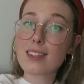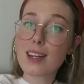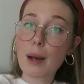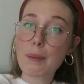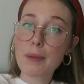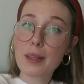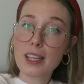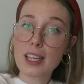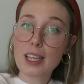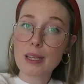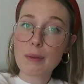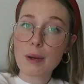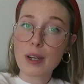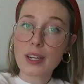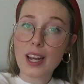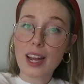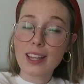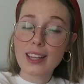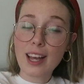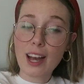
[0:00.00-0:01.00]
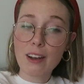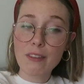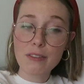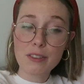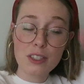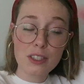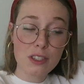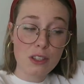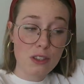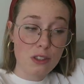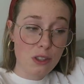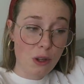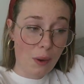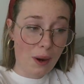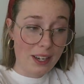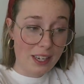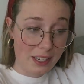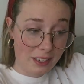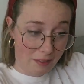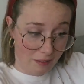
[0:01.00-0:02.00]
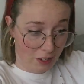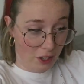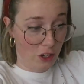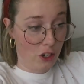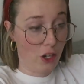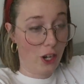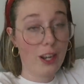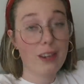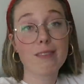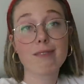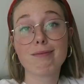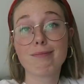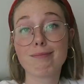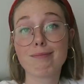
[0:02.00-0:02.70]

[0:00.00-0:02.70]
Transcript: stop thinking about Ninth House, so I need to finish it.